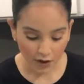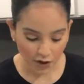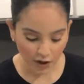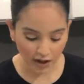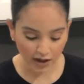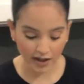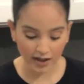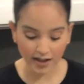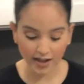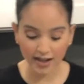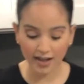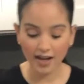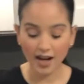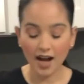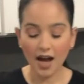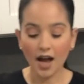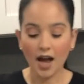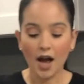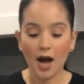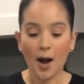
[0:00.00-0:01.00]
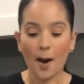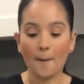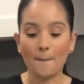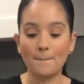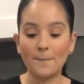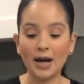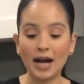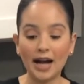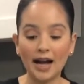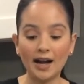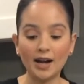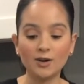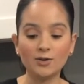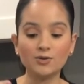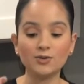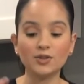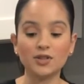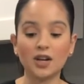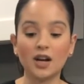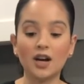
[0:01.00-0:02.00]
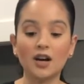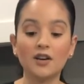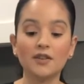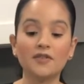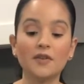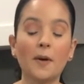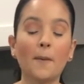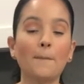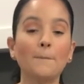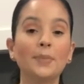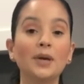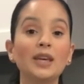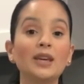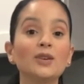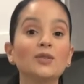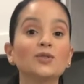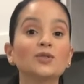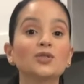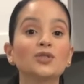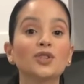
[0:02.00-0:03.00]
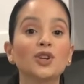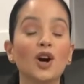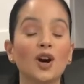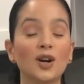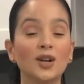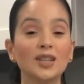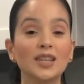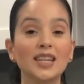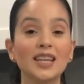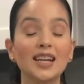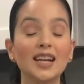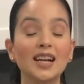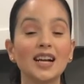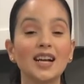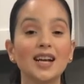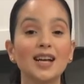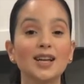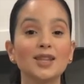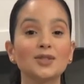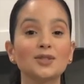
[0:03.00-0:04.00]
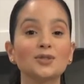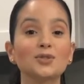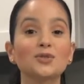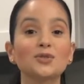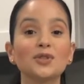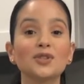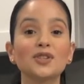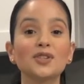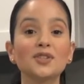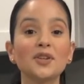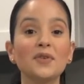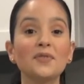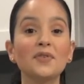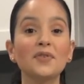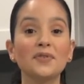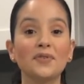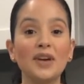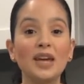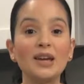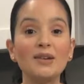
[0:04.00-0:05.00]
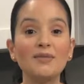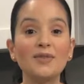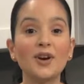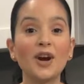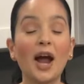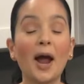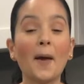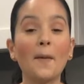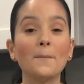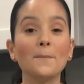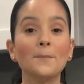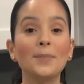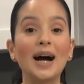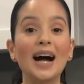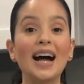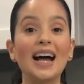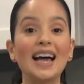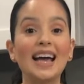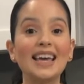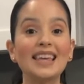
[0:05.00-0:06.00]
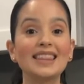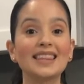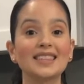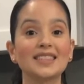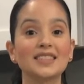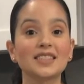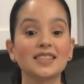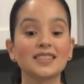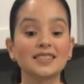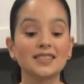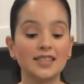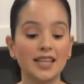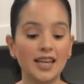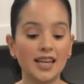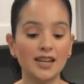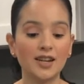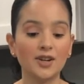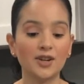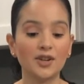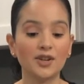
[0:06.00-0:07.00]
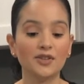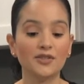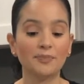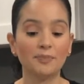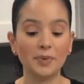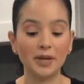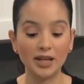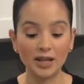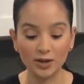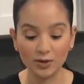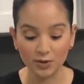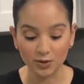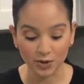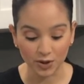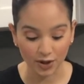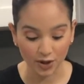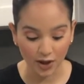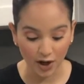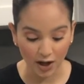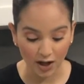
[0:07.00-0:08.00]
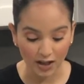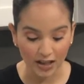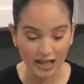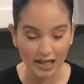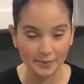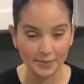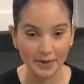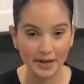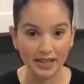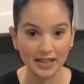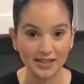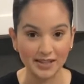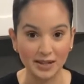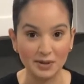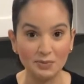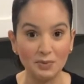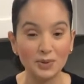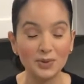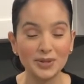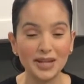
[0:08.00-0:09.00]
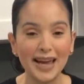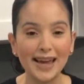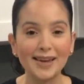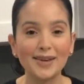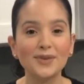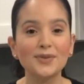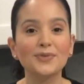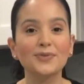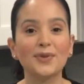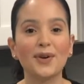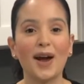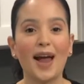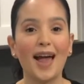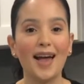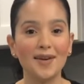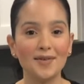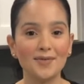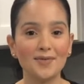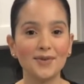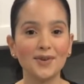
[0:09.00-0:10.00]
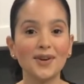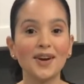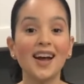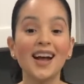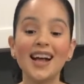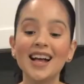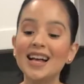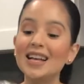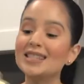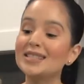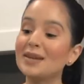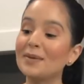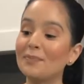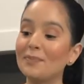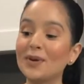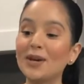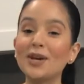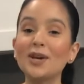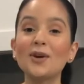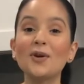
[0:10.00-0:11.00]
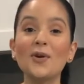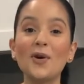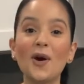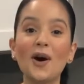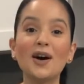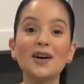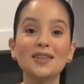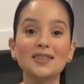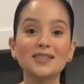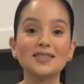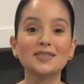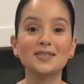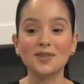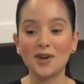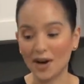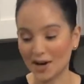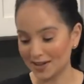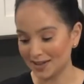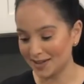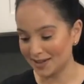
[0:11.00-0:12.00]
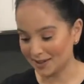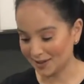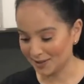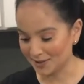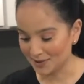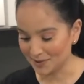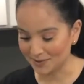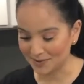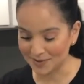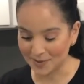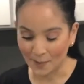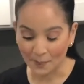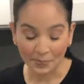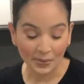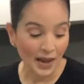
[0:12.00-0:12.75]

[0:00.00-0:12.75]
You're gonna need a pound of peeled garlic. So do yourself a favor and buy this container of peeled garlic because it will take you forever to peel all these garlic cloves.